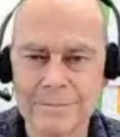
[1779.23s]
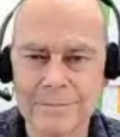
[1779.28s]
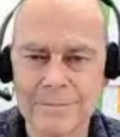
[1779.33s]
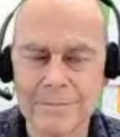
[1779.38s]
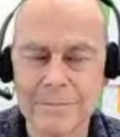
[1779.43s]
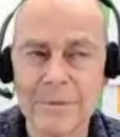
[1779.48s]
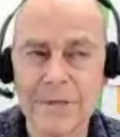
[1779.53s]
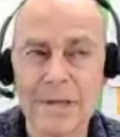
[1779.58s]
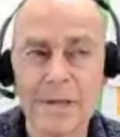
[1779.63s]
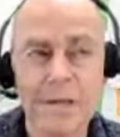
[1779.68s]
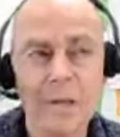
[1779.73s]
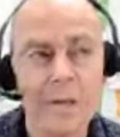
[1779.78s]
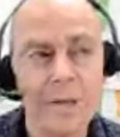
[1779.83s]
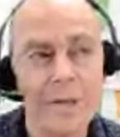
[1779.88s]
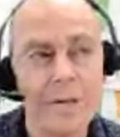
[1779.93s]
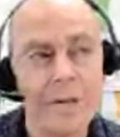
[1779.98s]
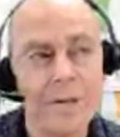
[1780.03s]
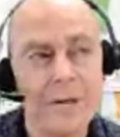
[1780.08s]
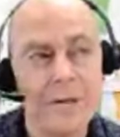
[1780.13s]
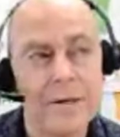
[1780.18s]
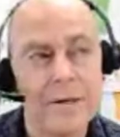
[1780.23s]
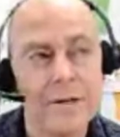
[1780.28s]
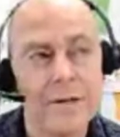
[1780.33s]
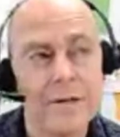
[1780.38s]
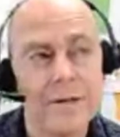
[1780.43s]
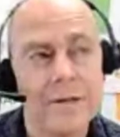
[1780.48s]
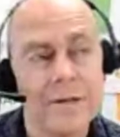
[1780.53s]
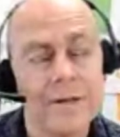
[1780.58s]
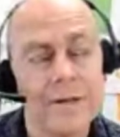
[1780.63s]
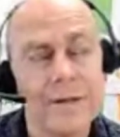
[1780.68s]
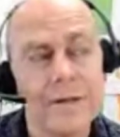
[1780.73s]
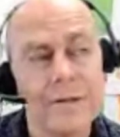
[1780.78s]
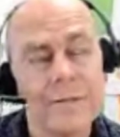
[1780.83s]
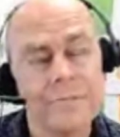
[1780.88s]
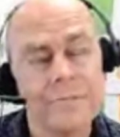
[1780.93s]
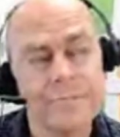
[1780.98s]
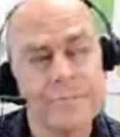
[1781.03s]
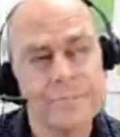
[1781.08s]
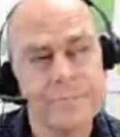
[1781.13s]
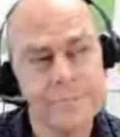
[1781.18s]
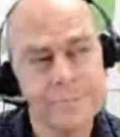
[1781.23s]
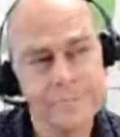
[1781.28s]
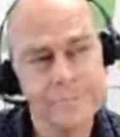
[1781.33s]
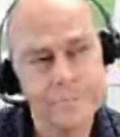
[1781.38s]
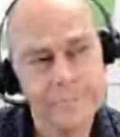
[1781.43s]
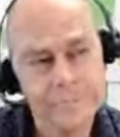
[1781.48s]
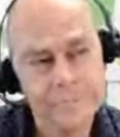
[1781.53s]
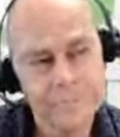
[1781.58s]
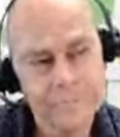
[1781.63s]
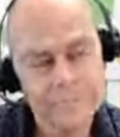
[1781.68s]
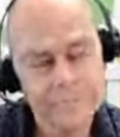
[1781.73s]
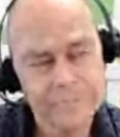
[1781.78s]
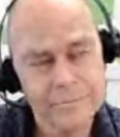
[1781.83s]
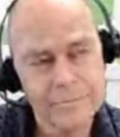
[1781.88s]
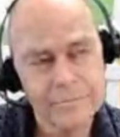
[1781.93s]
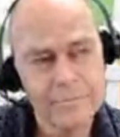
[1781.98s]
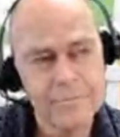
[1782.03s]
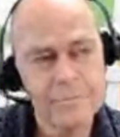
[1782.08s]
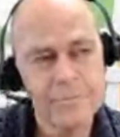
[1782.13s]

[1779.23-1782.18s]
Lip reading: [no speech]